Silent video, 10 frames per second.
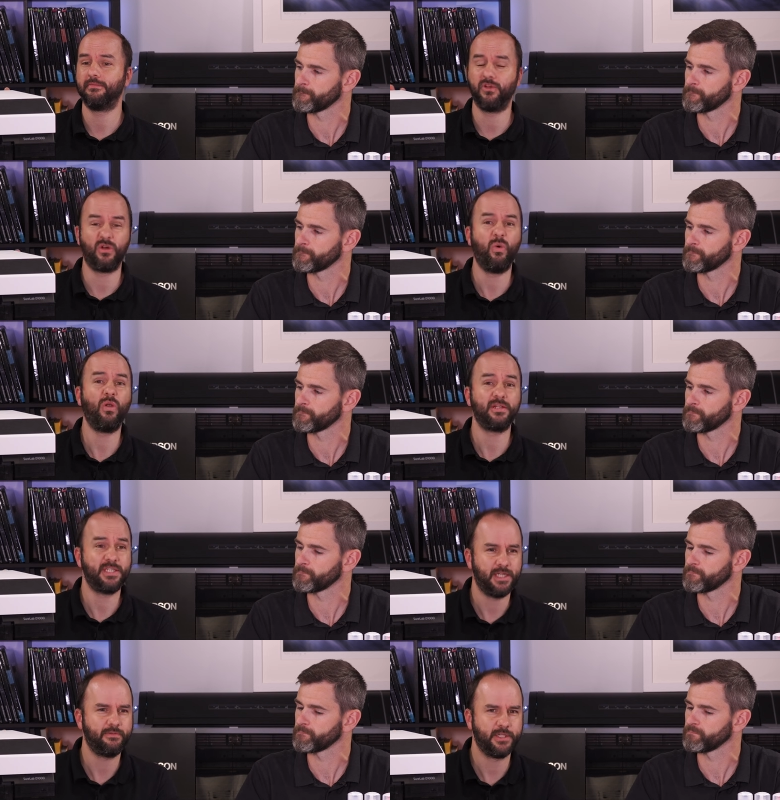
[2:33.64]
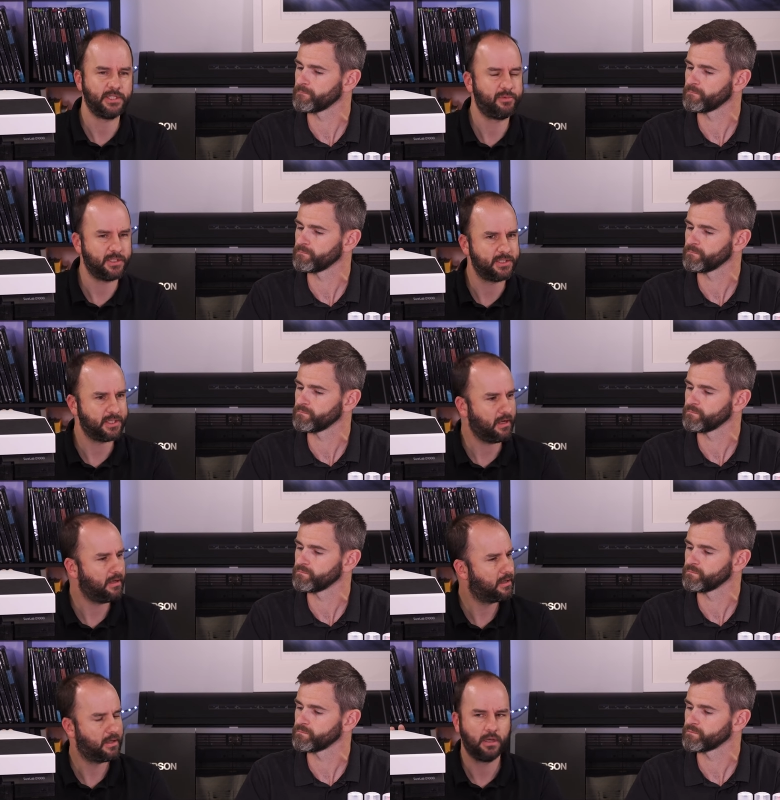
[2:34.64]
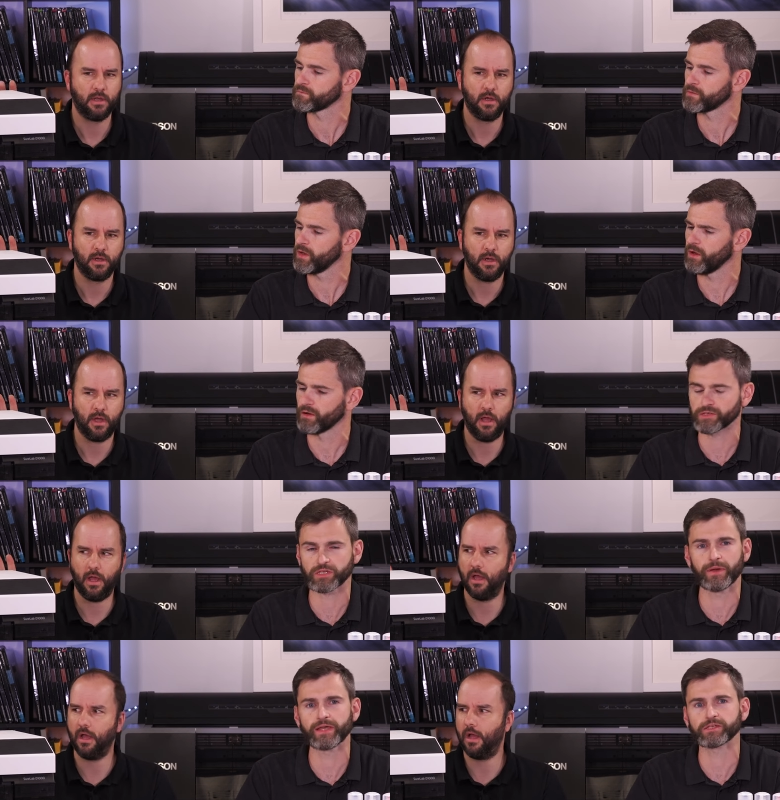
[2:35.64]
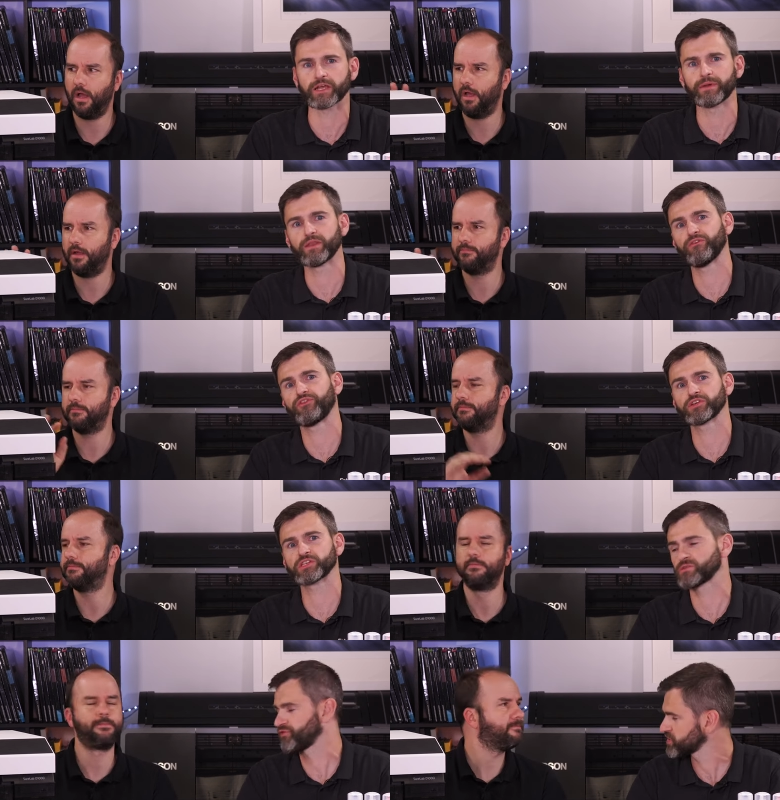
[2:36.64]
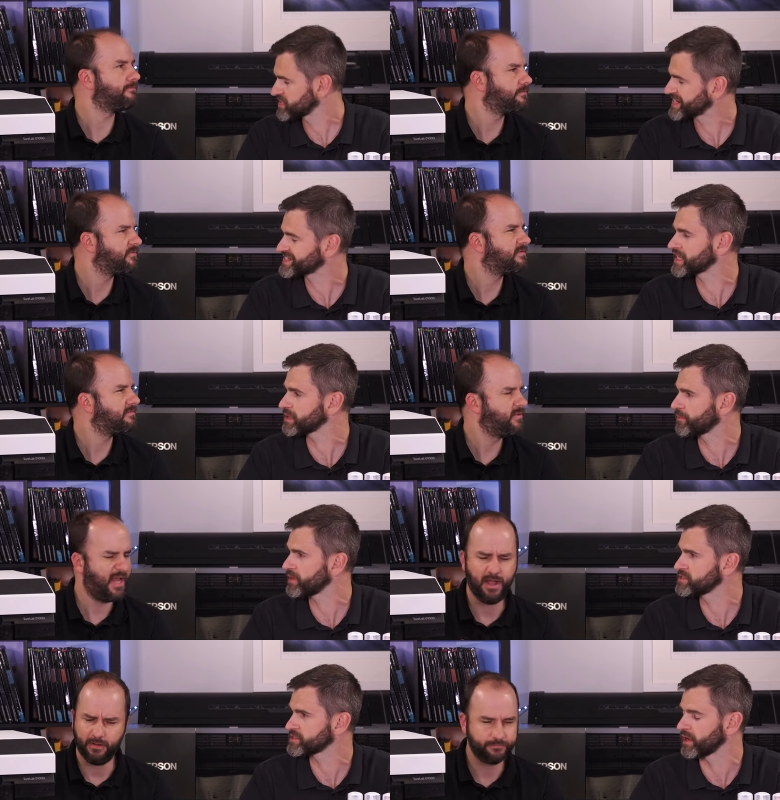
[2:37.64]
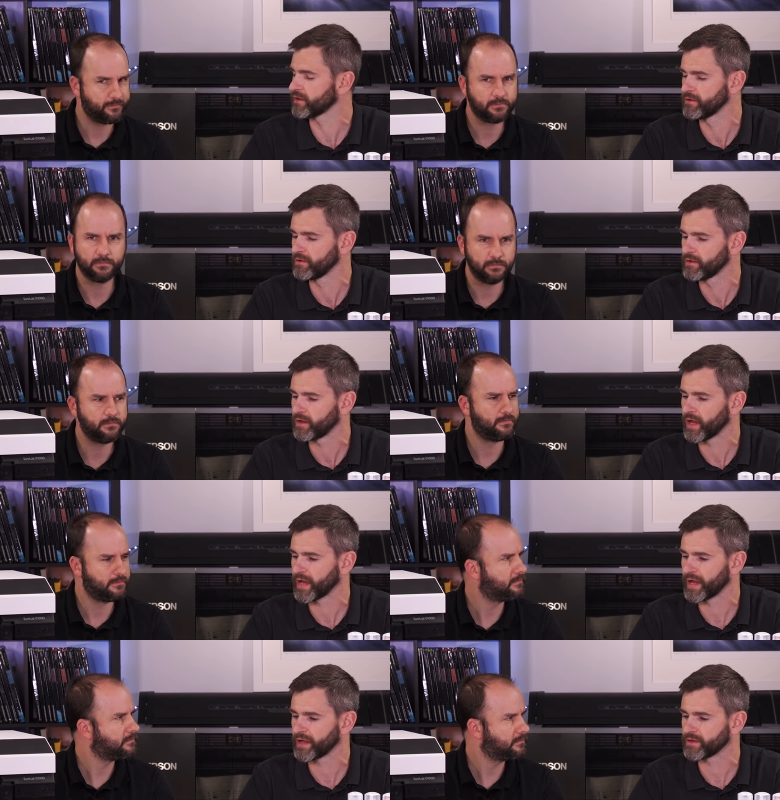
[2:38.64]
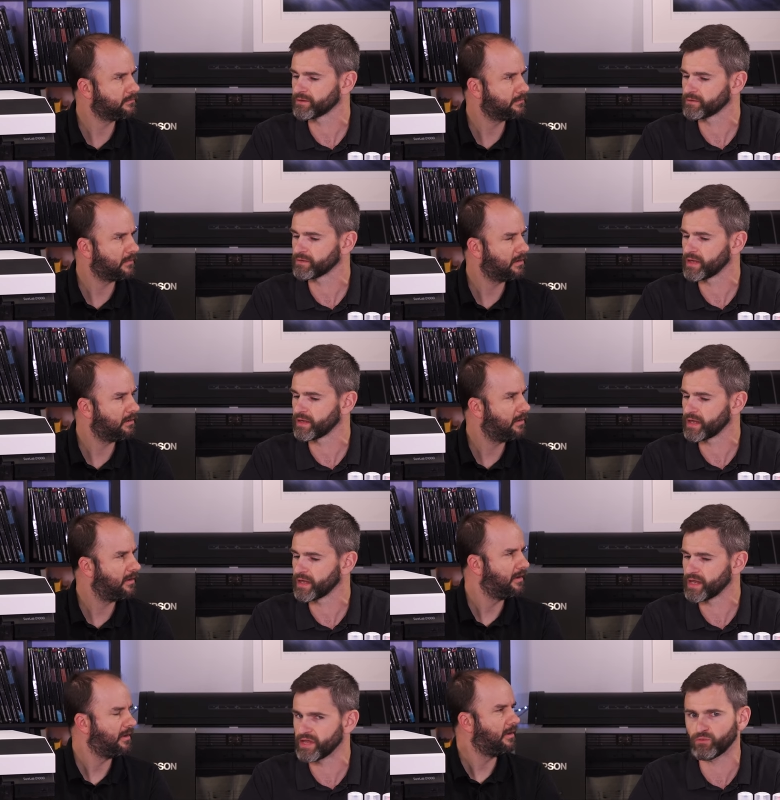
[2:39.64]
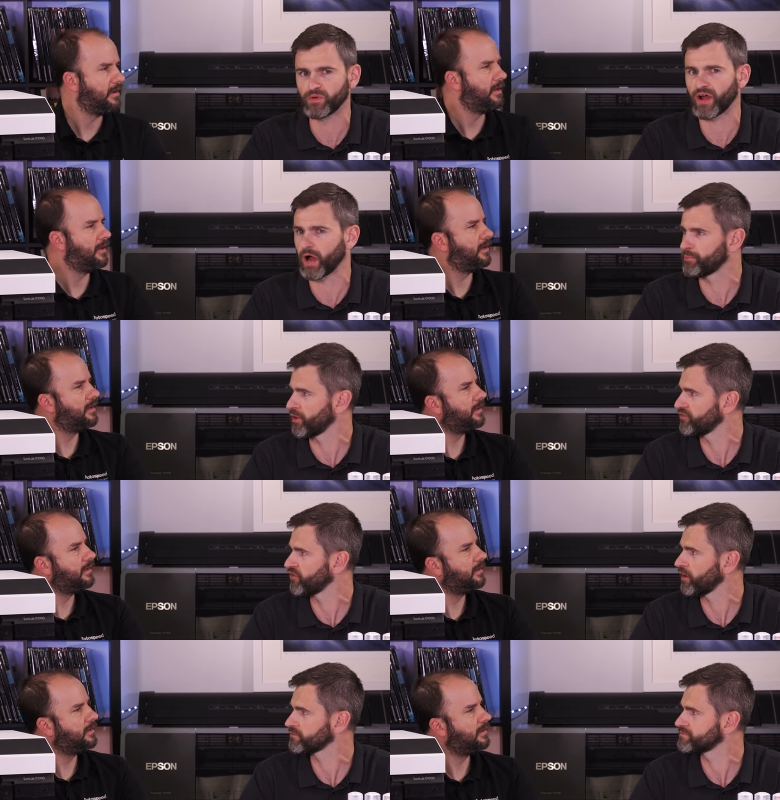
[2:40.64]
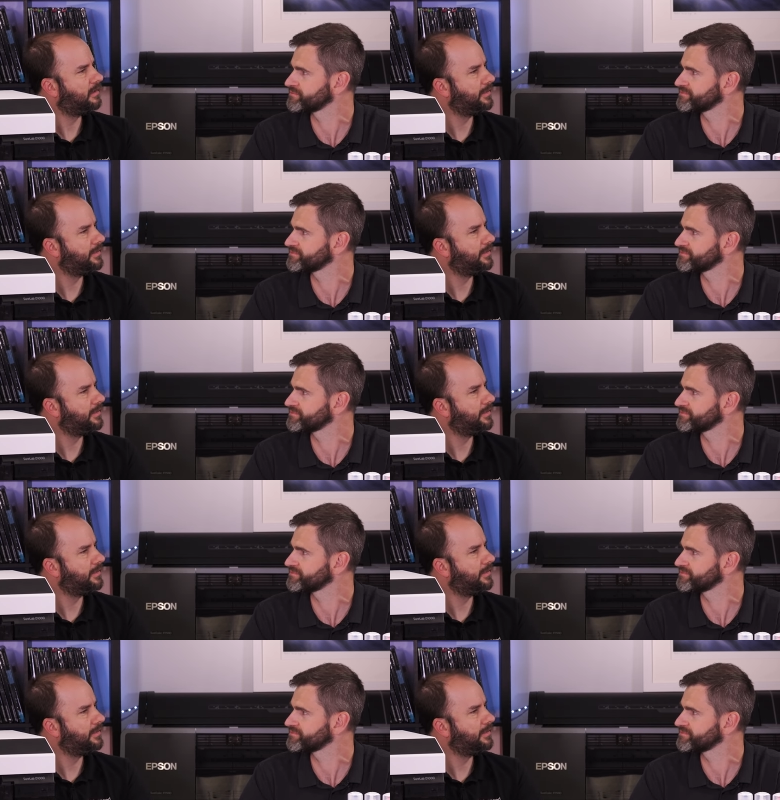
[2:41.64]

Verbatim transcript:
Speaker 1: the quality of this printer.
Speaker 2: Oh, it's amazing. I mean, um, for, a, for a six ink printer, yeah. uh, even without a profile.